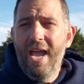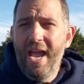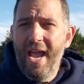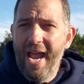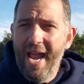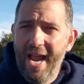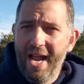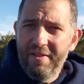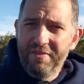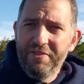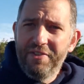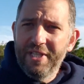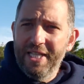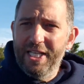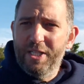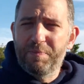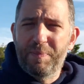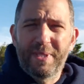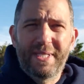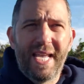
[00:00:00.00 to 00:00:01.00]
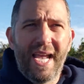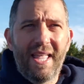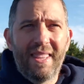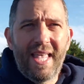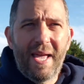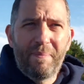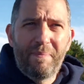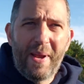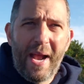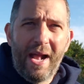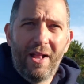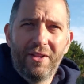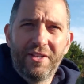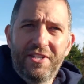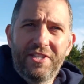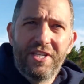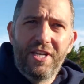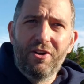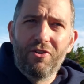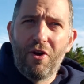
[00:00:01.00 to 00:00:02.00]
And let's pretend that
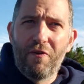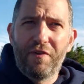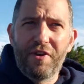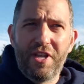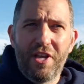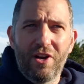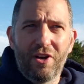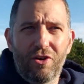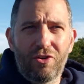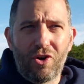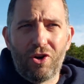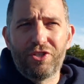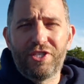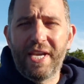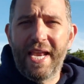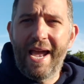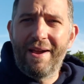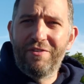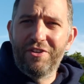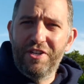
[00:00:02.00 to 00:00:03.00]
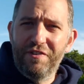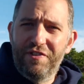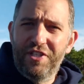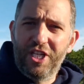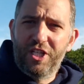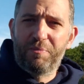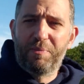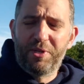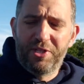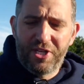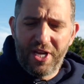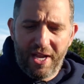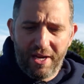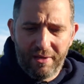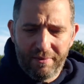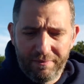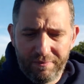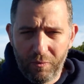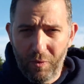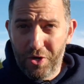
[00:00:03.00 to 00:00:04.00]
balance year over year grows an average of 6%.
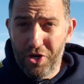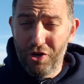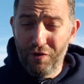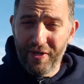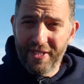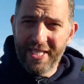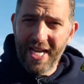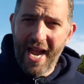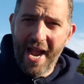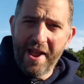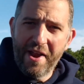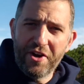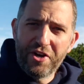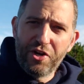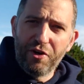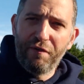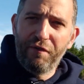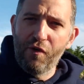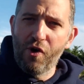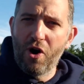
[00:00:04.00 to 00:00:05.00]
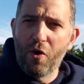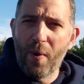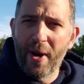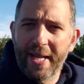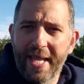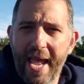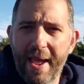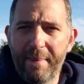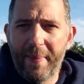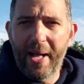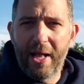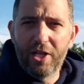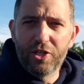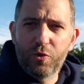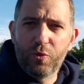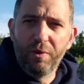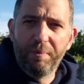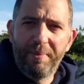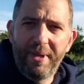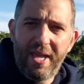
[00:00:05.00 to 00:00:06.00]
When you retire, your 401k balance
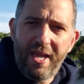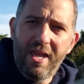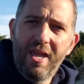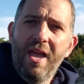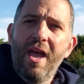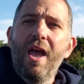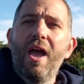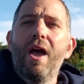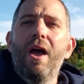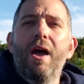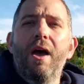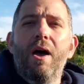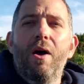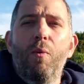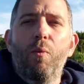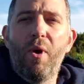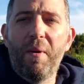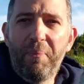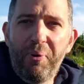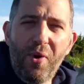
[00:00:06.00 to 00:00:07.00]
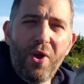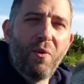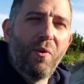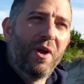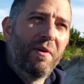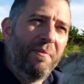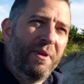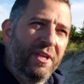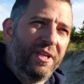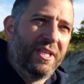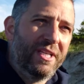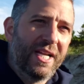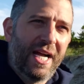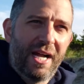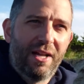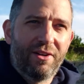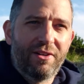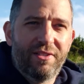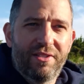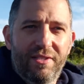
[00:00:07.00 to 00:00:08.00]
will be $1.1 million.
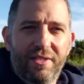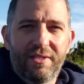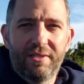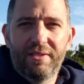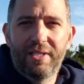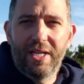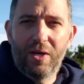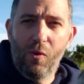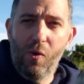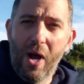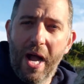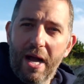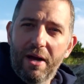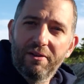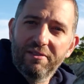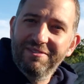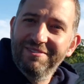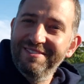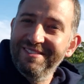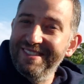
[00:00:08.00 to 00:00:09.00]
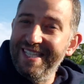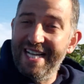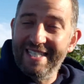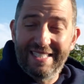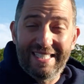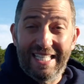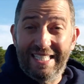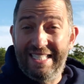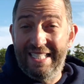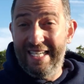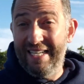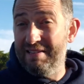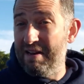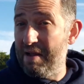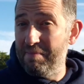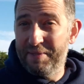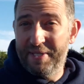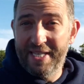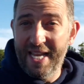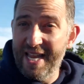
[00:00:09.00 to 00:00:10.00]
Like, wow, that's it.
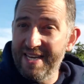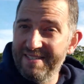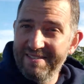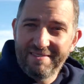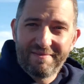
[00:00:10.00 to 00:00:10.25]
I'm set.